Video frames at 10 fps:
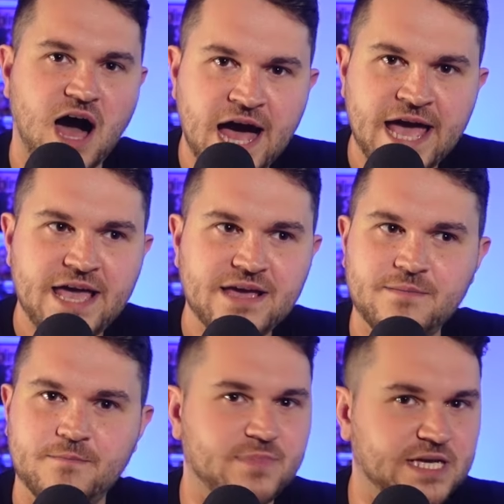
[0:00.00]
I
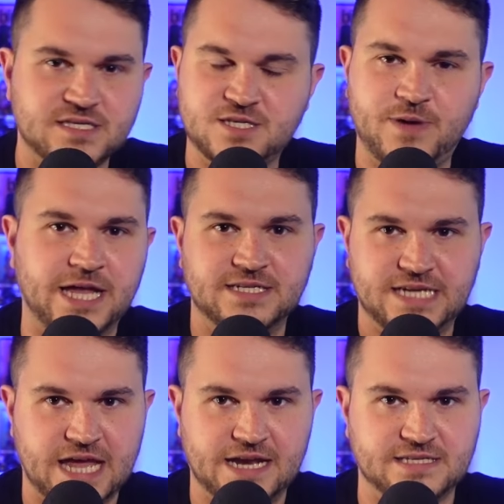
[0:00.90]
missed Ben
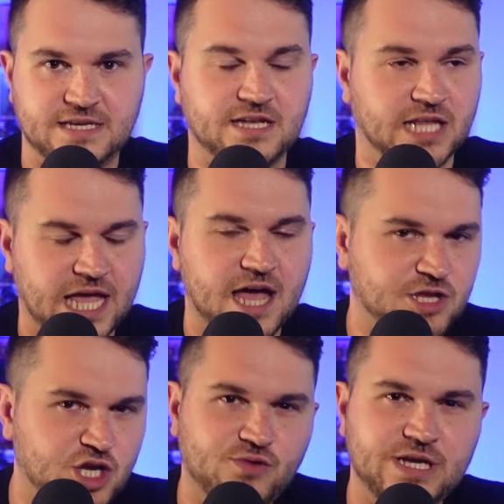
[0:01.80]
10 as a kid. Like, I
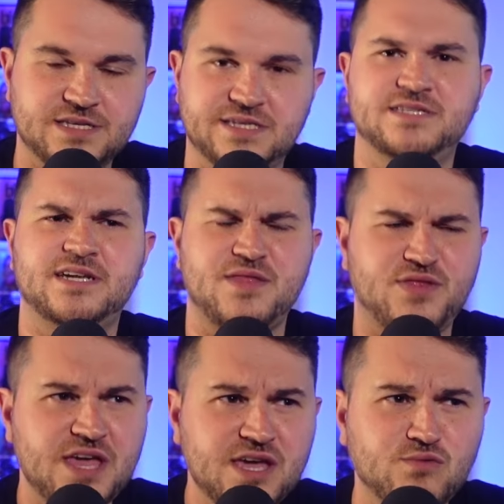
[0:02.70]
knew it existed. I
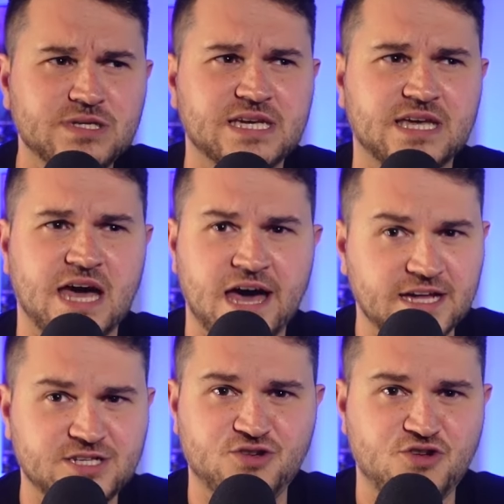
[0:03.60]
think it was a
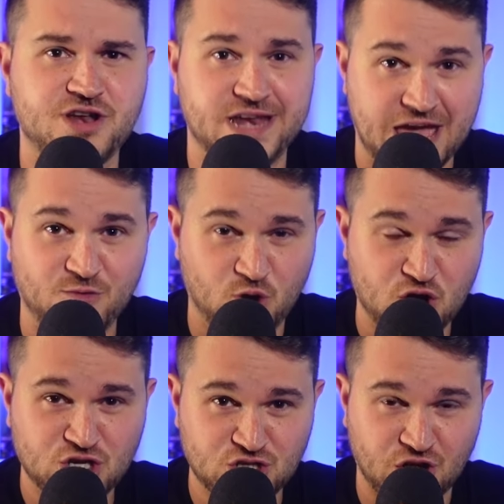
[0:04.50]
Cartoon
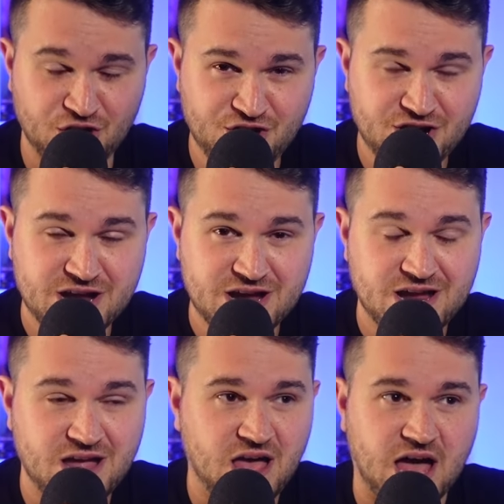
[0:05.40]
Network show.
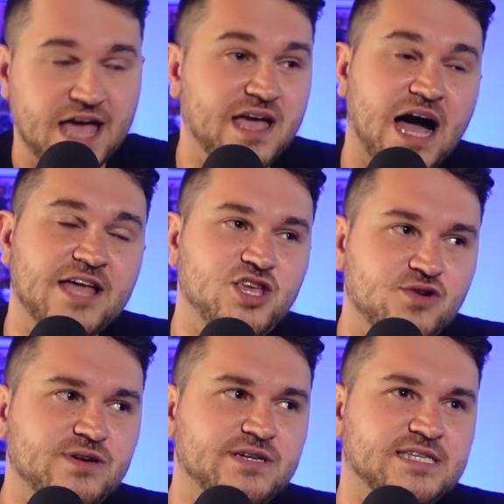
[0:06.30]
I
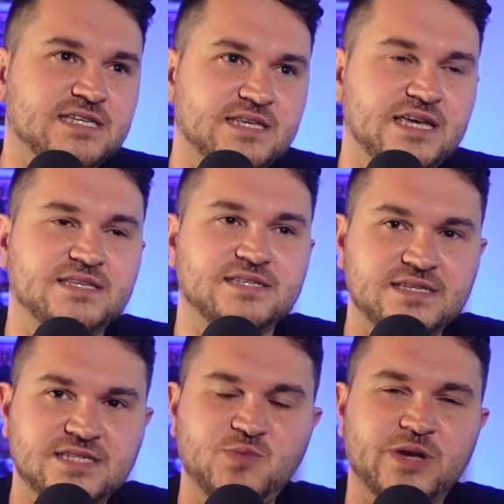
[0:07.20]
knew it
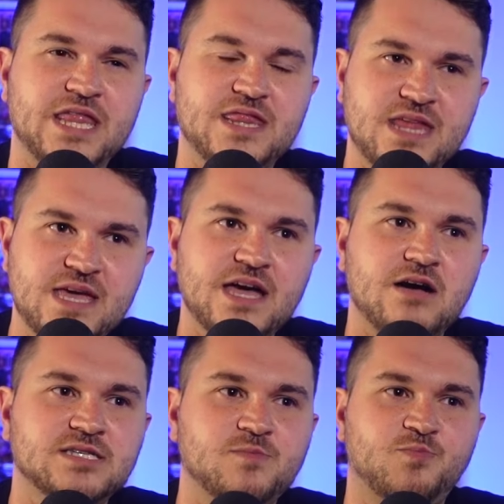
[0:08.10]
existed, but I think
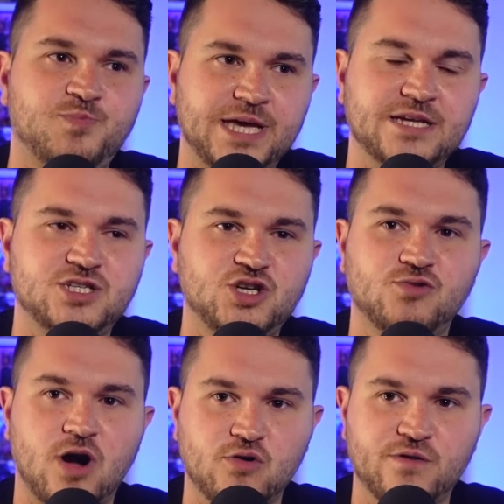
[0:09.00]
I was a bit
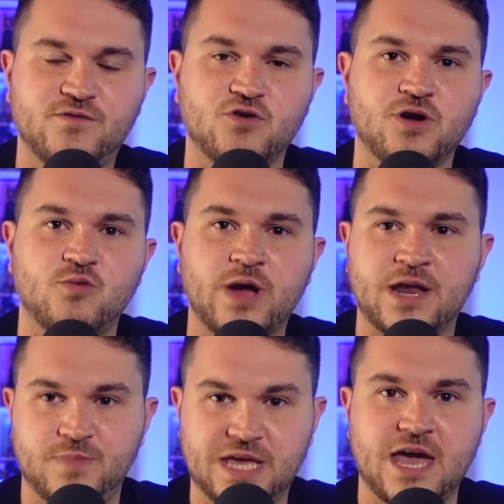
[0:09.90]
too old for it
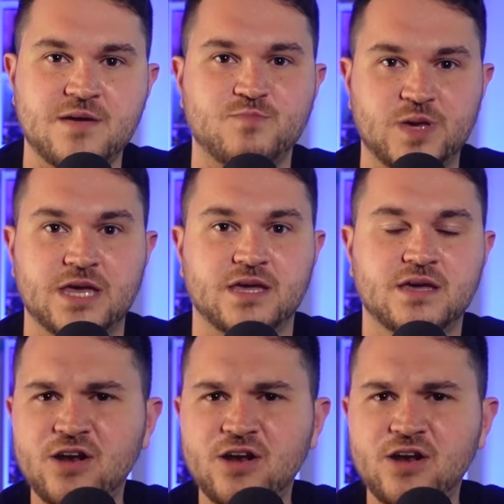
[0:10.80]
when it became big.